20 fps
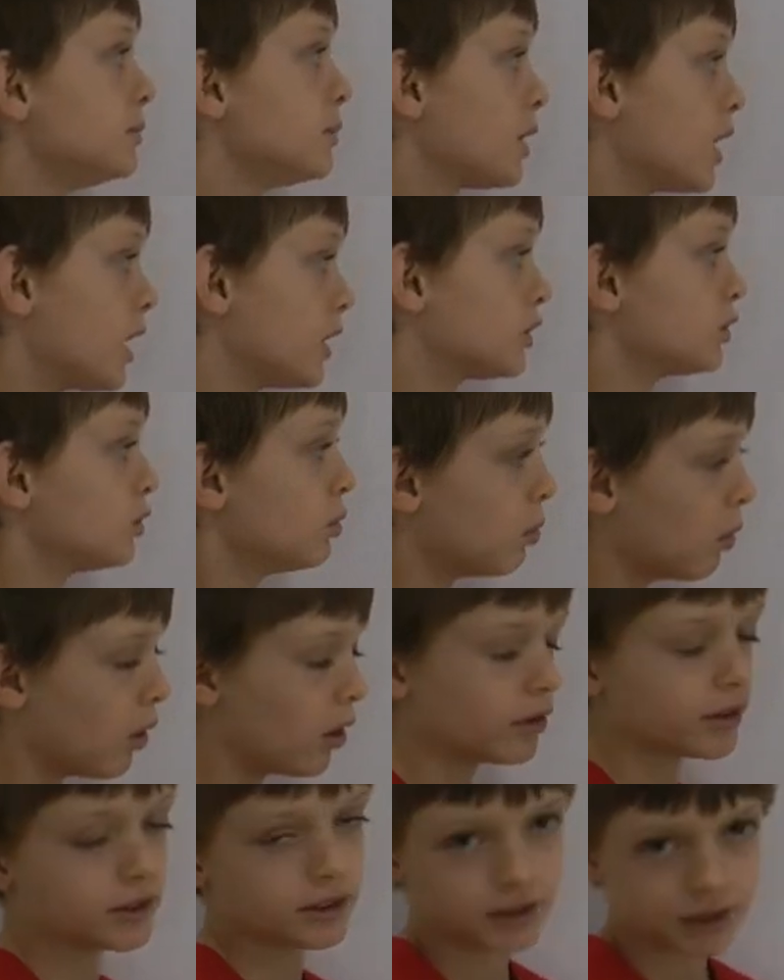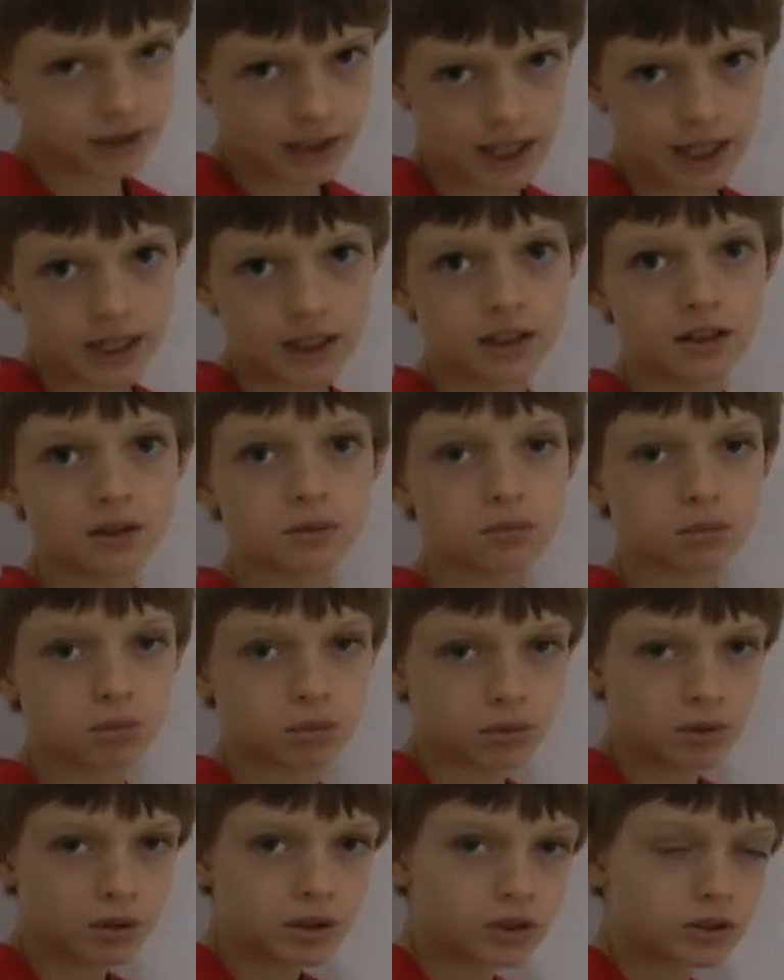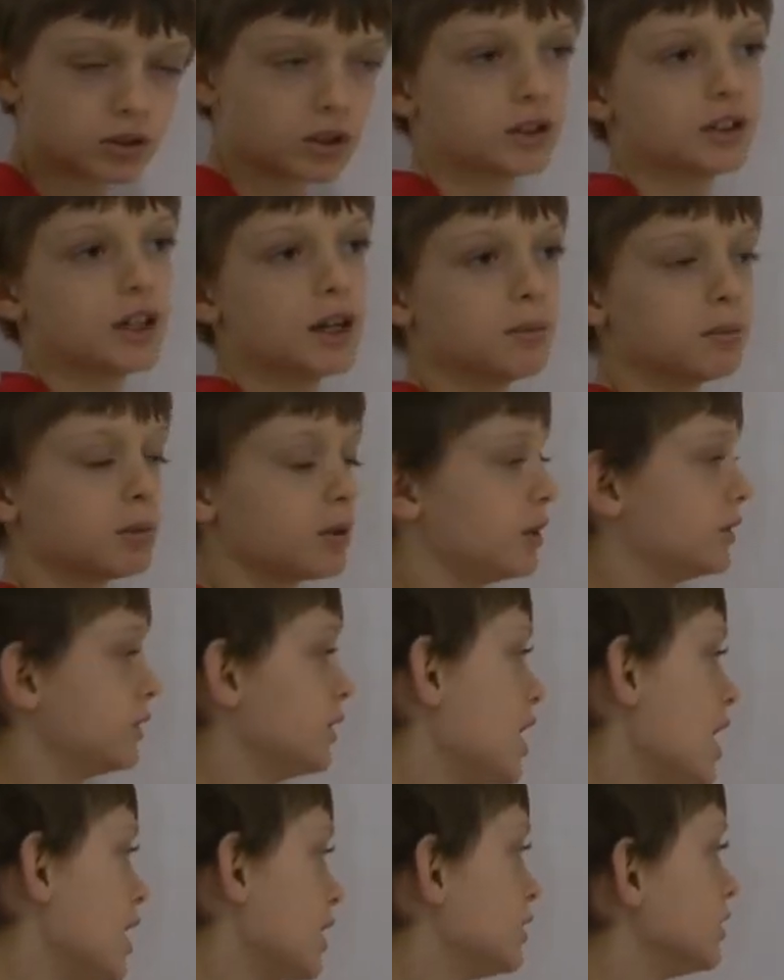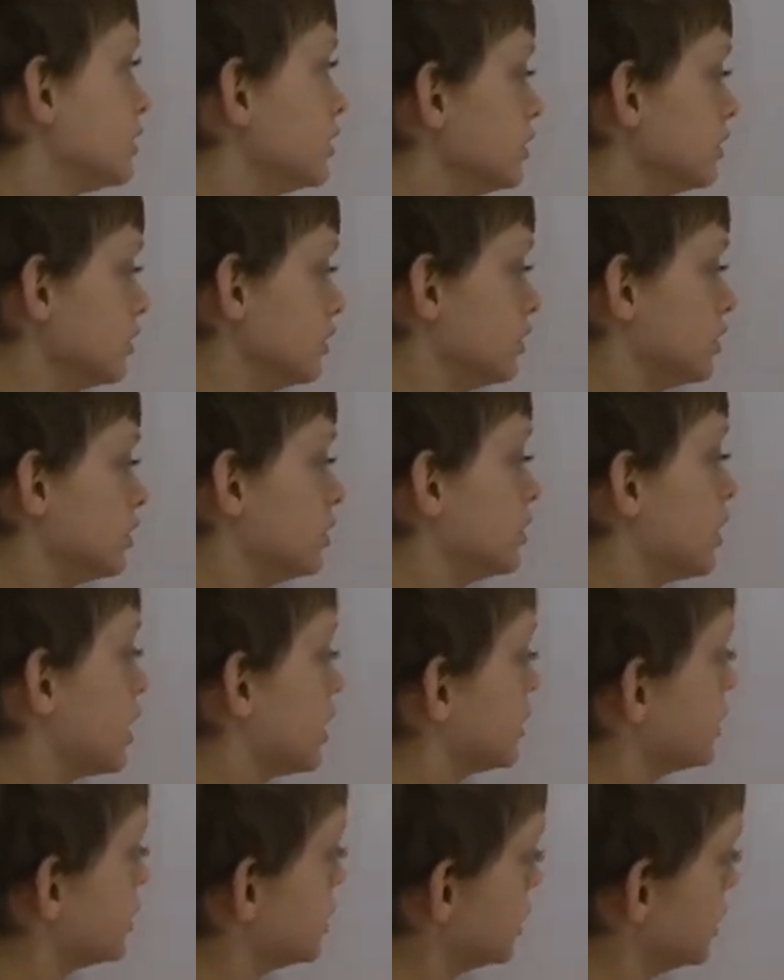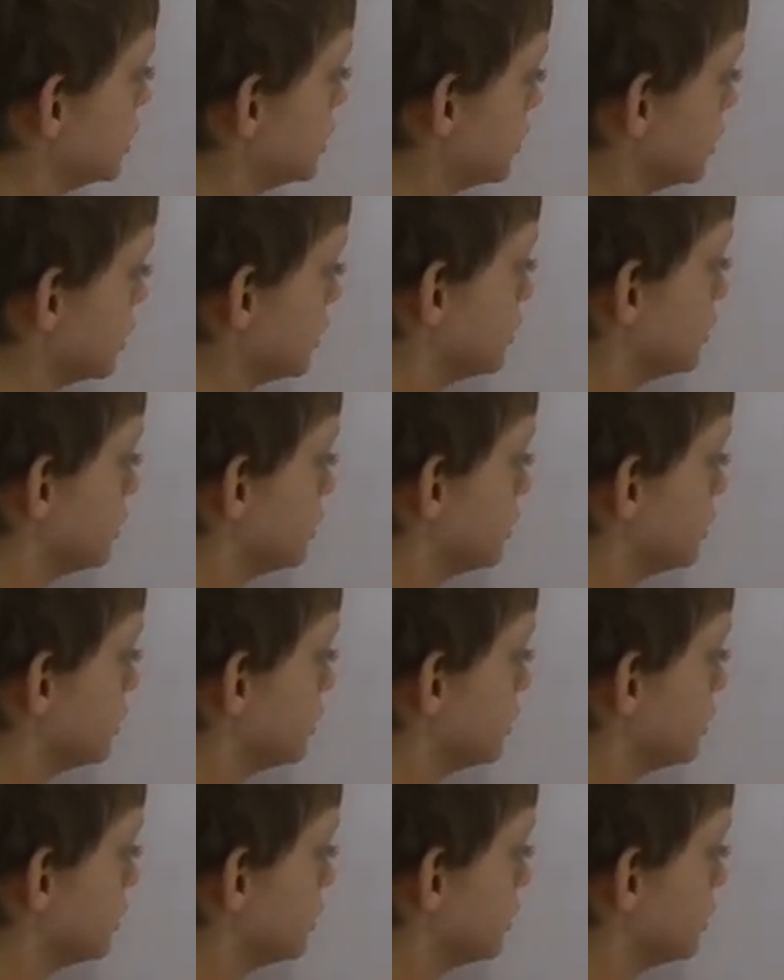plus 1 is 10, so 10 plus 8 is 19.